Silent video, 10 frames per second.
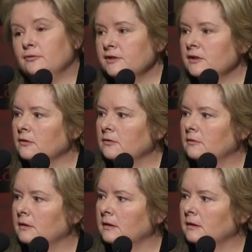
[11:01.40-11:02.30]

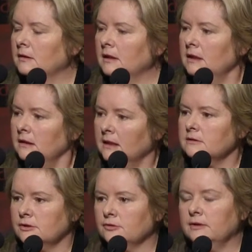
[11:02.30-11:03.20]
also, in
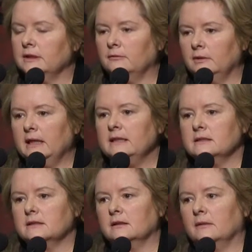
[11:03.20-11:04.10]
that story, I
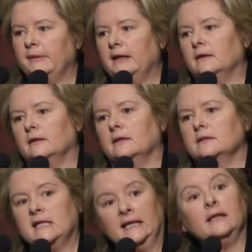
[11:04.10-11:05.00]
relate about
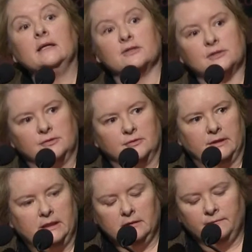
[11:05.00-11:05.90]
telling a
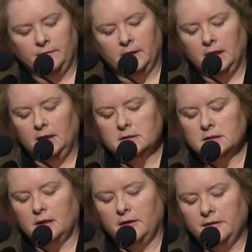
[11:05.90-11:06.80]
story, and
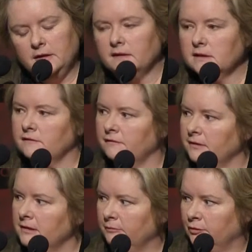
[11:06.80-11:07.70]
I think that's a
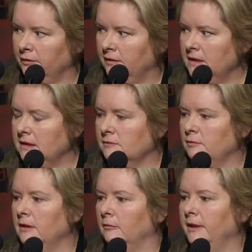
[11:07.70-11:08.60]
very important thing as
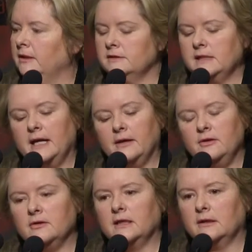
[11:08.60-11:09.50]
well, because how
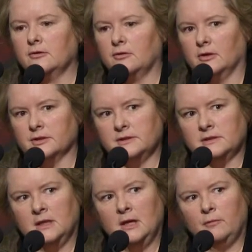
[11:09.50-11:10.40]
do you get
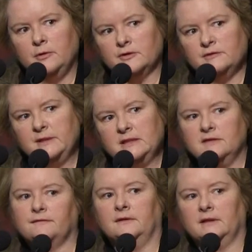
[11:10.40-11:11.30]
across? We all speak
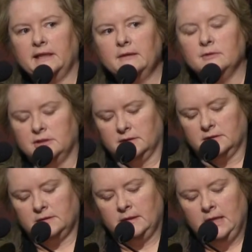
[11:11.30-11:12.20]
different
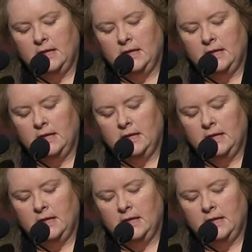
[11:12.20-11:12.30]
languages,